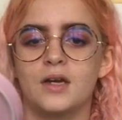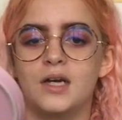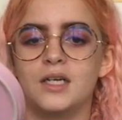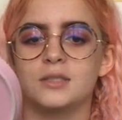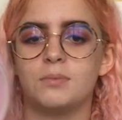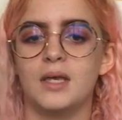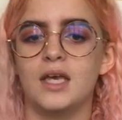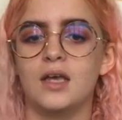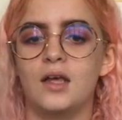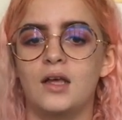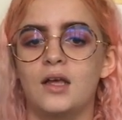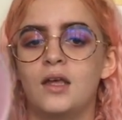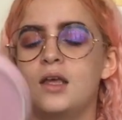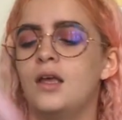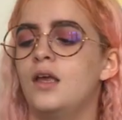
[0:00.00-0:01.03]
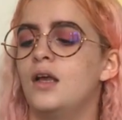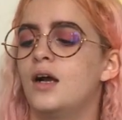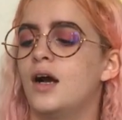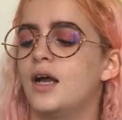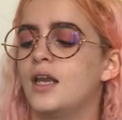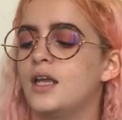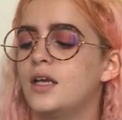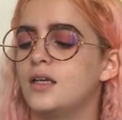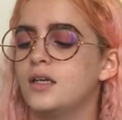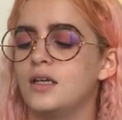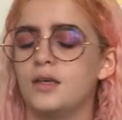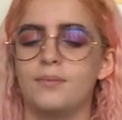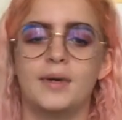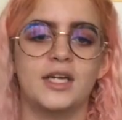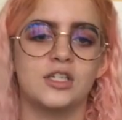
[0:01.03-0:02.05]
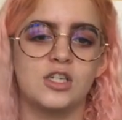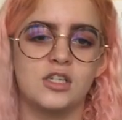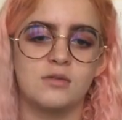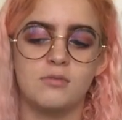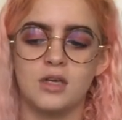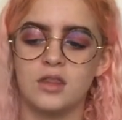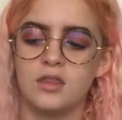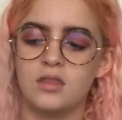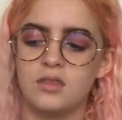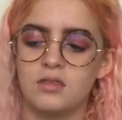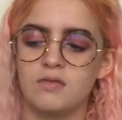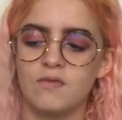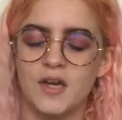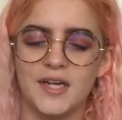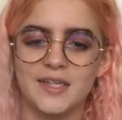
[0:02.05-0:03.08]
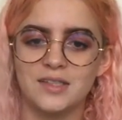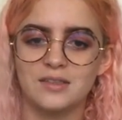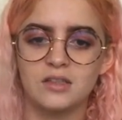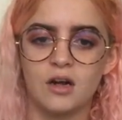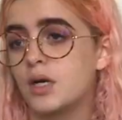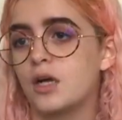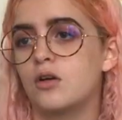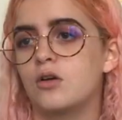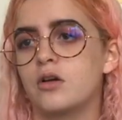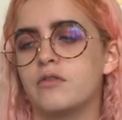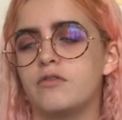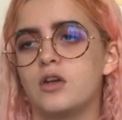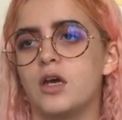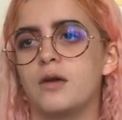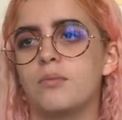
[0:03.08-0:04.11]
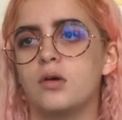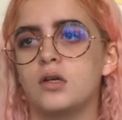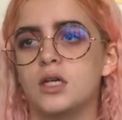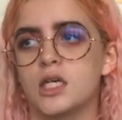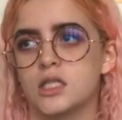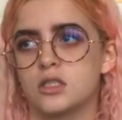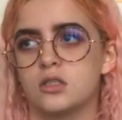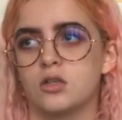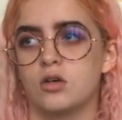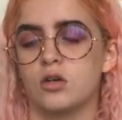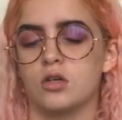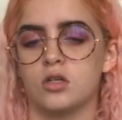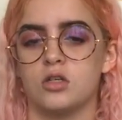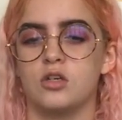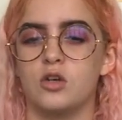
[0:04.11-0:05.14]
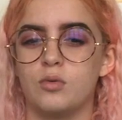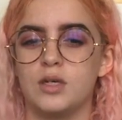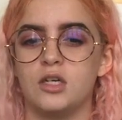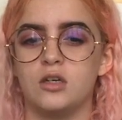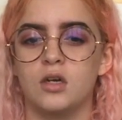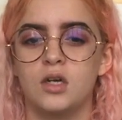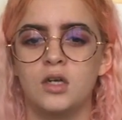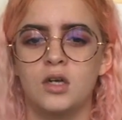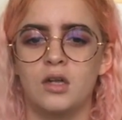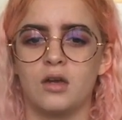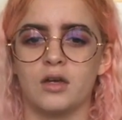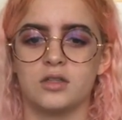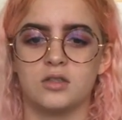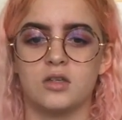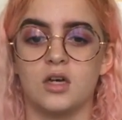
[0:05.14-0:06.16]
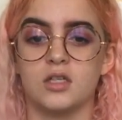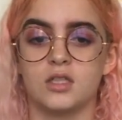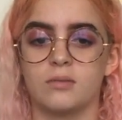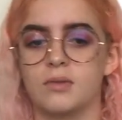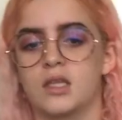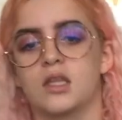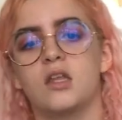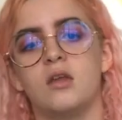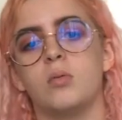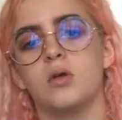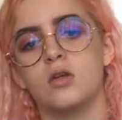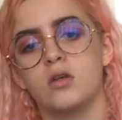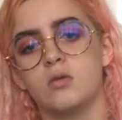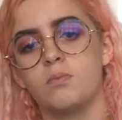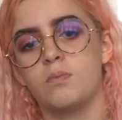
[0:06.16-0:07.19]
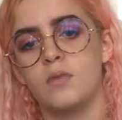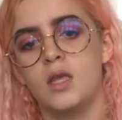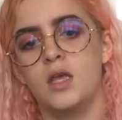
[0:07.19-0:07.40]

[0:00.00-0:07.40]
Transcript: and it's pink, and it matches my like stuff. But I got it for like putting next to the cookie, you know, when you like stir something and then you put your